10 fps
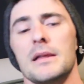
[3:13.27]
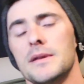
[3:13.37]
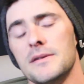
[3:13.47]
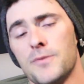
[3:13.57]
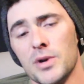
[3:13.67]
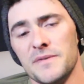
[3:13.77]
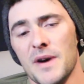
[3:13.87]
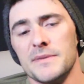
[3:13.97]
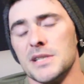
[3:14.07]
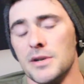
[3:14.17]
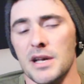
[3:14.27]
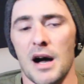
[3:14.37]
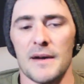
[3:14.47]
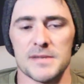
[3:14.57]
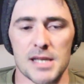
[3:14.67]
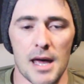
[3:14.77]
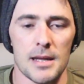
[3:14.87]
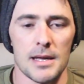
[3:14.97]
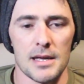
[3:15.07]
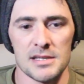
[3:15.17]
The 45-degree
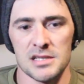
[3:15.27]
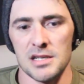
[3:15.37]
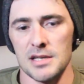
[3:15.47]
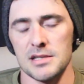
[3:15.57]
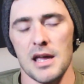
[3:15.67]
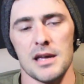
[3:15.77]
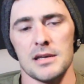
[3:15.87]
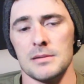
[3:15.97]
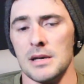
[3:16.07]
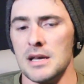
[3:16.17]
offset is just a